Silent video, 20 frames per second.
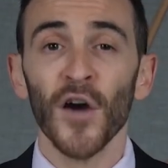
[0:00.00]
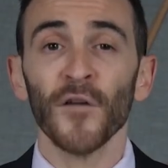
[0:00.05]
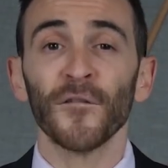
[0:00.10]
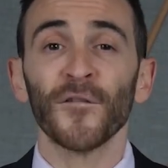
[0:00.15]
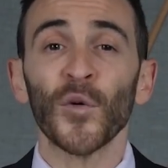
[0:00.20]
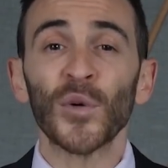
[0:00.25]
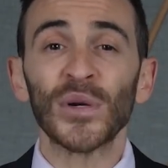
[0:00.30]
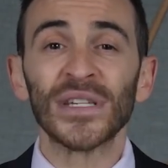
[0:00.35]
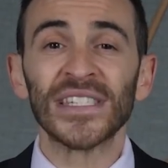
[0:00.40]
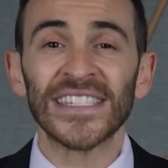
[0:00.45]

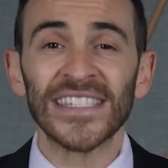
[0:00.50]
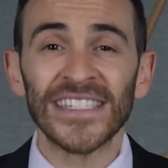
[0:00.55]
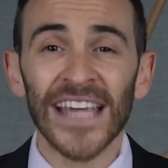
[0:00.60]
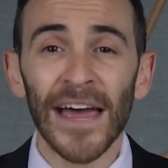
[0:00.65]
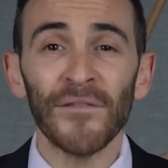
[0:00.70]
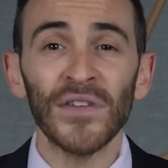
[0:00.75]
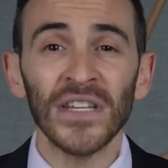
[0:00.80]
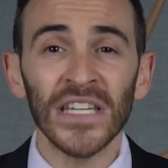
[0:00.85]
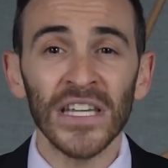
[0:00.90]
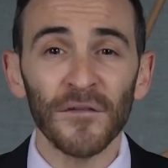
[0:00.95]
for
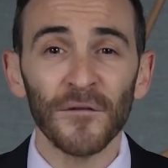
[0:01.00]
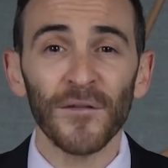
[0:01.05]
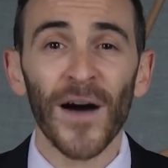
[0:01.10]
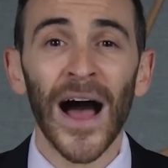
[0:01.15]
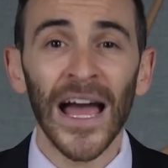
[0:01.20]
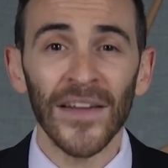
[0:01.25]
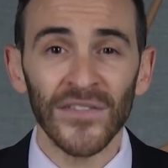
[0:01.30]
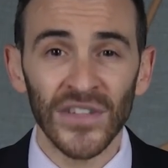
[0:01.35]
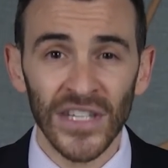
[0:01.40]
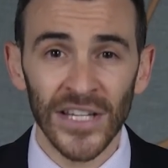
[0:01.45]

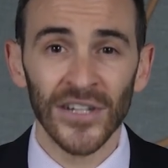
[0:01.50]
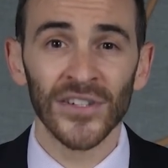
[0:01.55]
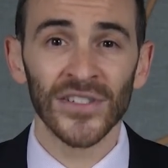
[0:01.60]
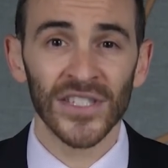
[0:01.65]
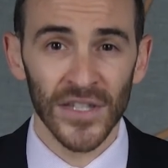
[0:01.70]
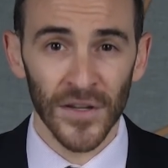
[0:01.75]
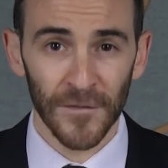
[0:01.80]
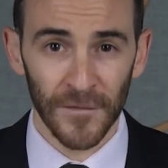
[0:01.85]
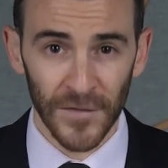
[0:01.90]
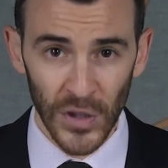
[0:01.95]
seventy-five
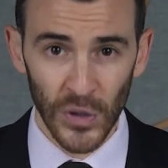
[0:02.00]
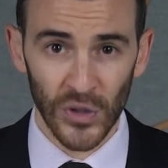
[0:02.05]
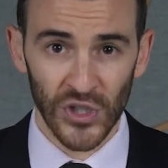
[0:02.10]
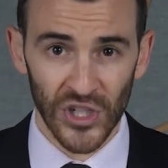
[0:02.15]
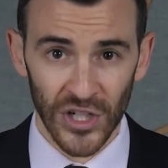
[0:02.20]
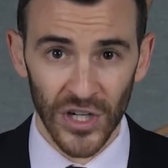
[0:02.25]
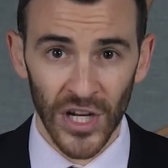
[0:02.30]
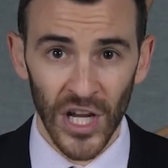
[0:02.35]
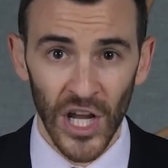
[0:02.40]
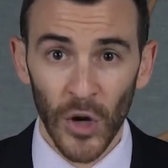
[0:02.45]
years in the
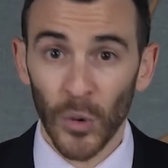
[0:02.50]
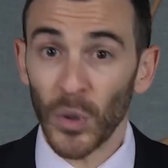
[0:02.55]
future,